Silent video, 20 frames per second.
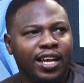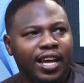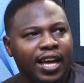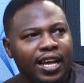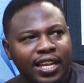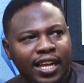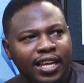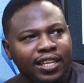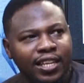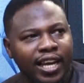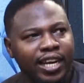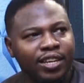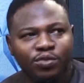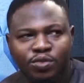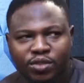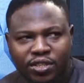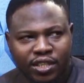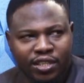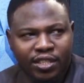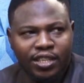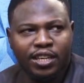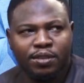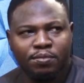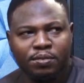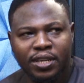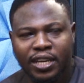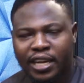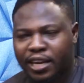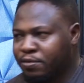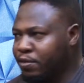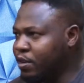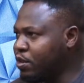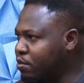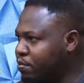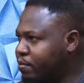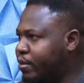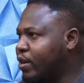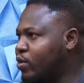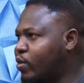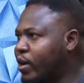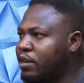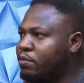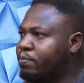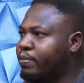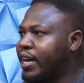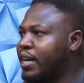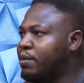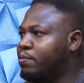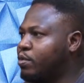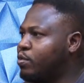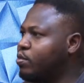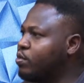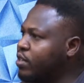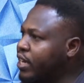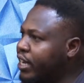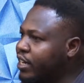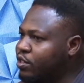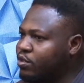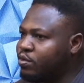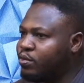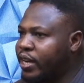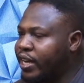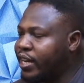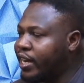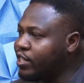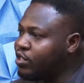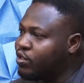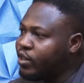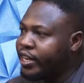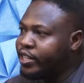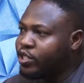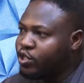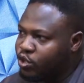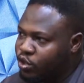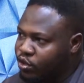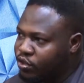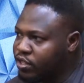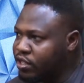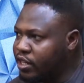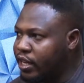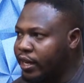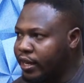And that irritated me. I felt quite bad. But what would I do? I had to adjust